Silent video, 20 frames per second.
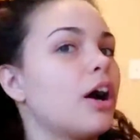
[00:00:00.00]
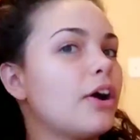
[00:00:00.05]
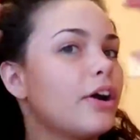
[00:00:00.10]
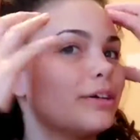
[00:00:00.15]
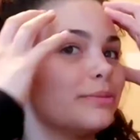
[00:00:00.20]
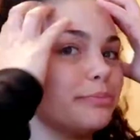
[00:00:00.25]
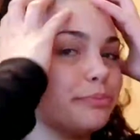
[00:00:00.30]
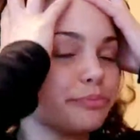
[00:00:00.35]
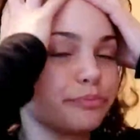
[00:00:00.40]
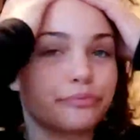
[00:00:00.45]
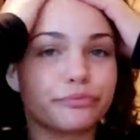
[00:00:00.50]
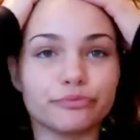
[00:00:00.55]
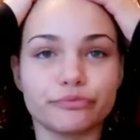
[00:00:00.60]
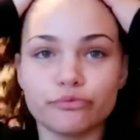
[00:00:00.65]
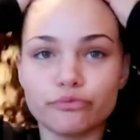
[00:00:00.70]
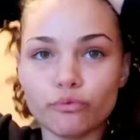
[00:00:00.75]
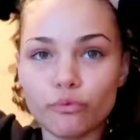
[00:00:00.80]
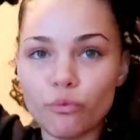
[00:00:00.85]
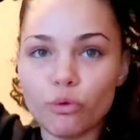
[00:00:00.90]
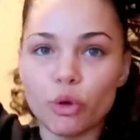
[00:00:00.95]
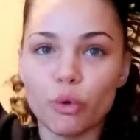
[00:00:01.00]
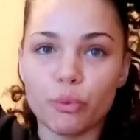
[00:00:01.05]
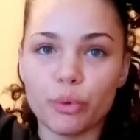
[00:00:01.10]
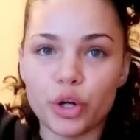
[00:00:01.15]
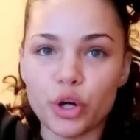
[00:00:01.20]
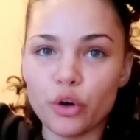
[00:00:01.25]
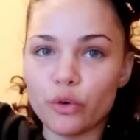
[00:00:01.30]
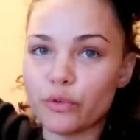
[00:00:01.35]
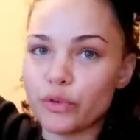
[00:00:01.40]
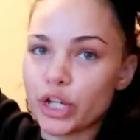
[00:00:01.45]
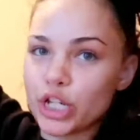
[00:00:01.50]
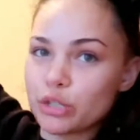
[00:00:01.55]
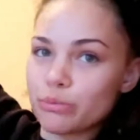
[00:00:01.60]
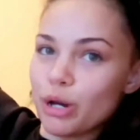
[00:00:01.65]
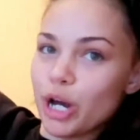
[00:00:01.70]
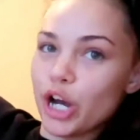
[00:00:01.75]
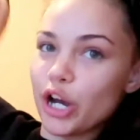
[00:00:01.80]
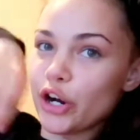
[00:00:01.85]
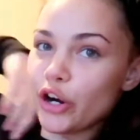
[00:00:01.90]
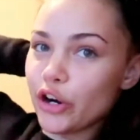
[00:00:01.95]
Alright, we're gonna fix
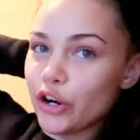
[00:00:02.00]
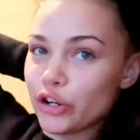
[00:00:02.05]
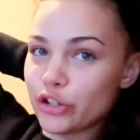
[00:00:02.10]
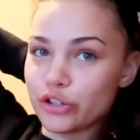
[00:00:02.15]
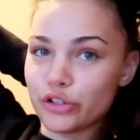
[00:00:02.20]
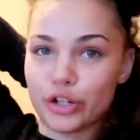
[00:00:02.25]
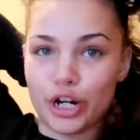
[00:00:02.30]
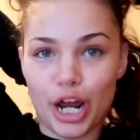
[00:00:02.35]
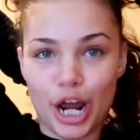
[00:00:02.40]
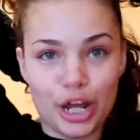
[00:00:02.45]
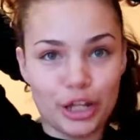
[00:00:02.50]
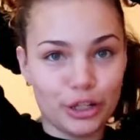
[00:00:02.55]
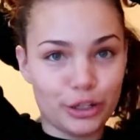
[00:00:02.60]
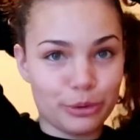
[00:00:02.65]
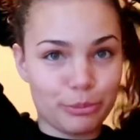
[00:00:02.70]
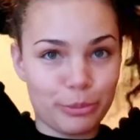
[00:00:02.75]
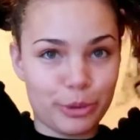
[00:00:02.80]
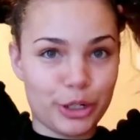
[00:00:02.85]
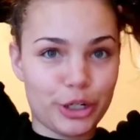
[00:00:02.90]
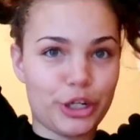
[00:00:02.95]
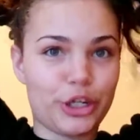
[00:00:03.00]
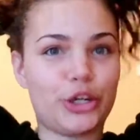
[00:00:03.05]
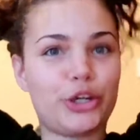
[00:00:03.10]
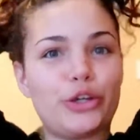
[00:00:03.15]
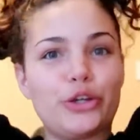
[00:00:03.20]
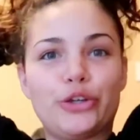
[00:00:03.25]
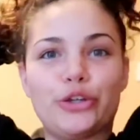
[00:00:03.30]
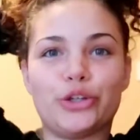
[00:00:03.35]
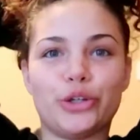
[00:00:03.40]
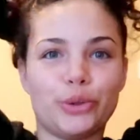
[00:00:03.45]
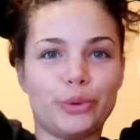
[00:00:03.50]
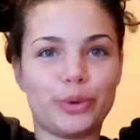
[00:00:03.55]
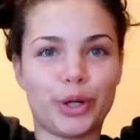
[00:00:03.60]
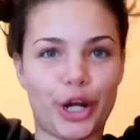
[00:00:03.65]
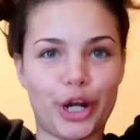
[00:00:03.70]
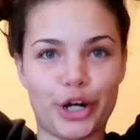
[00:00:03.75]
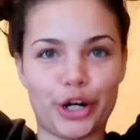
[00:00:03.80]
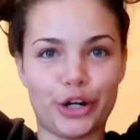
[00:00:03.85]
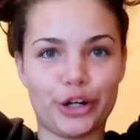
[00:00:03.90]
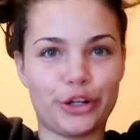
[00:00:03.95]
my hair so that I look more
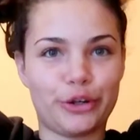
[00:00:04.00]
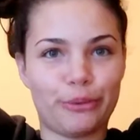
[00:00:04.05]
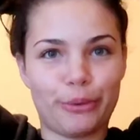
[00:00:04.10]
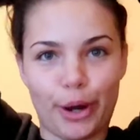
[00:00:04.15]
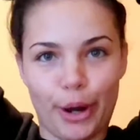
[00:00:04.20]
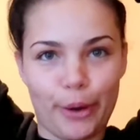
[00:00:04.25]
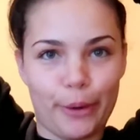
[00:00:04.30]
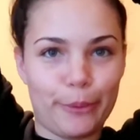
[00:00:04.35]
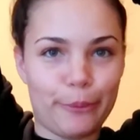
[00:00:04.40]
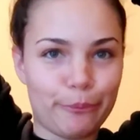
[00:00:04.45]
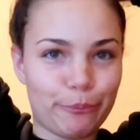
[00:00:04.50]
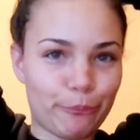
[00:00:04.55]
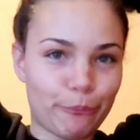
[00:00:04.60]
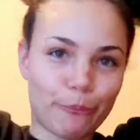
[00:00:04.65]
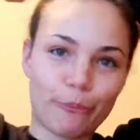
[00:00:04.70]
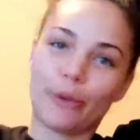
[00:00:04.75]
cuter, you know.